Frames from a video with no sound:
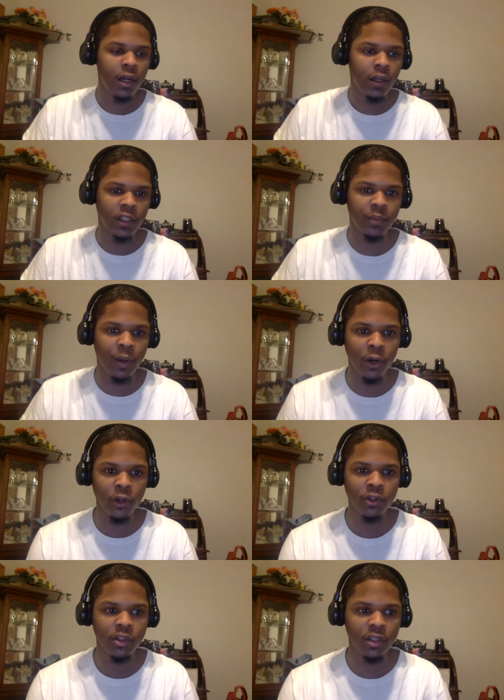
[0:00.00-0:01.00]
The
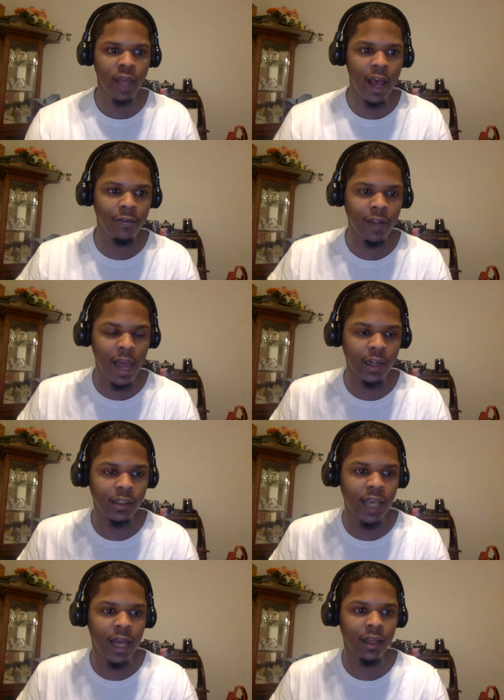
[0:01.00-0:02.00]
Spurs have lack of
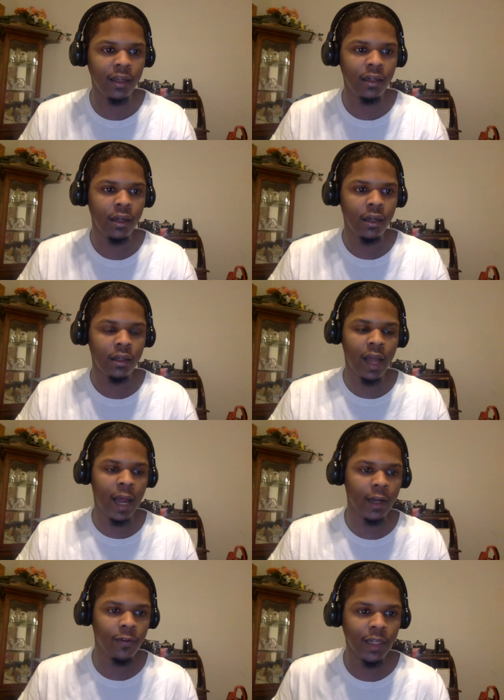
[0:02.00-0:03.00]
talent
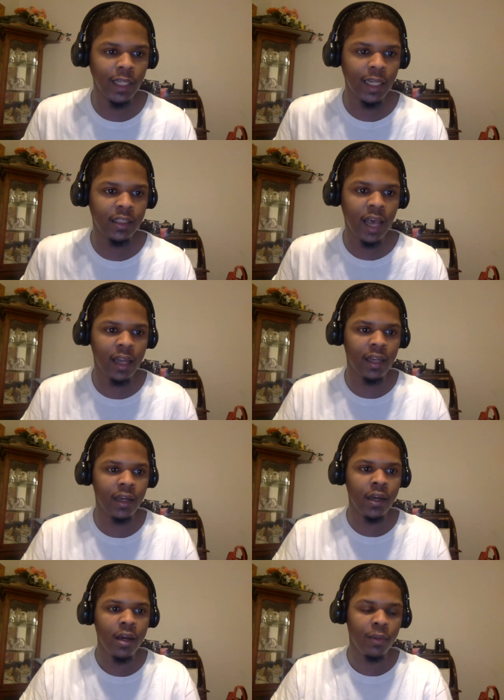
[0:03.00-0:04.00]
lack of elite
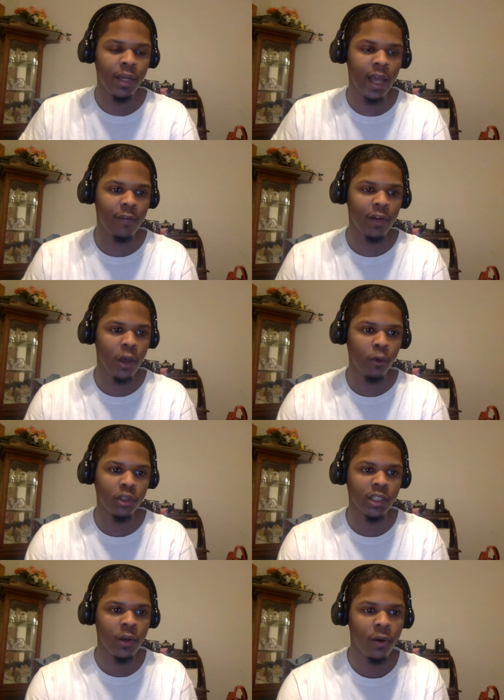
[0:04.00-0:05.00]
talent, but they have a coach
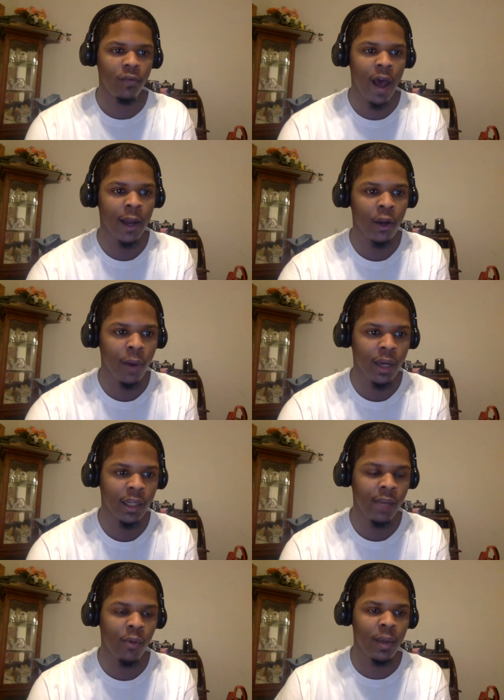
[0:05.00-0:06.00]
that's going to find a way to
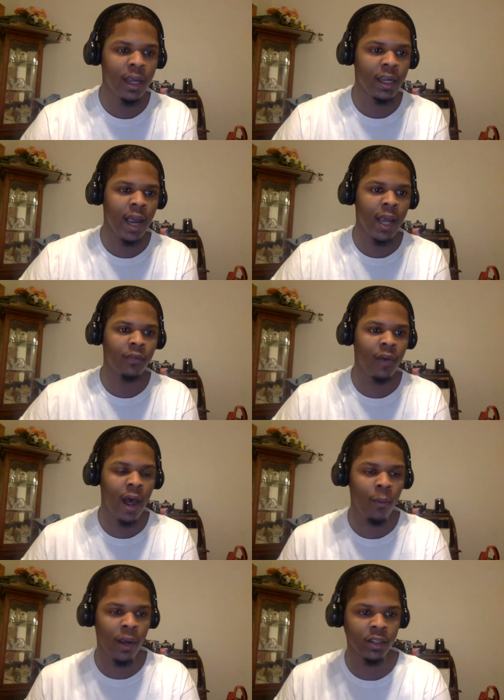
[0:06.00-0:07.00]
keep them in game,
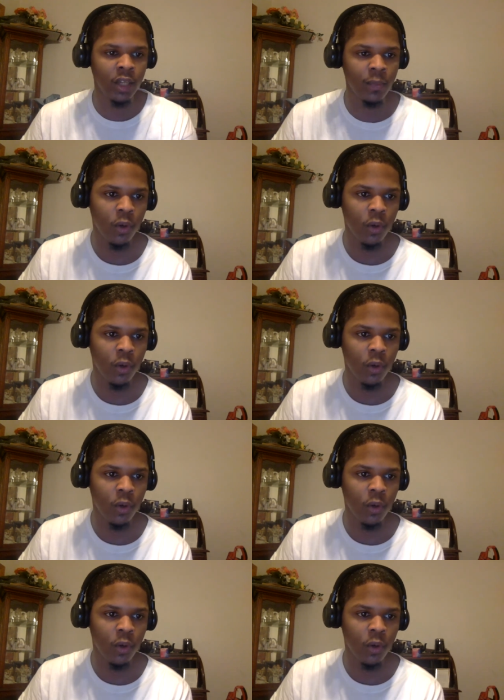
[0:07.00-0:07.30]
find ways to keep them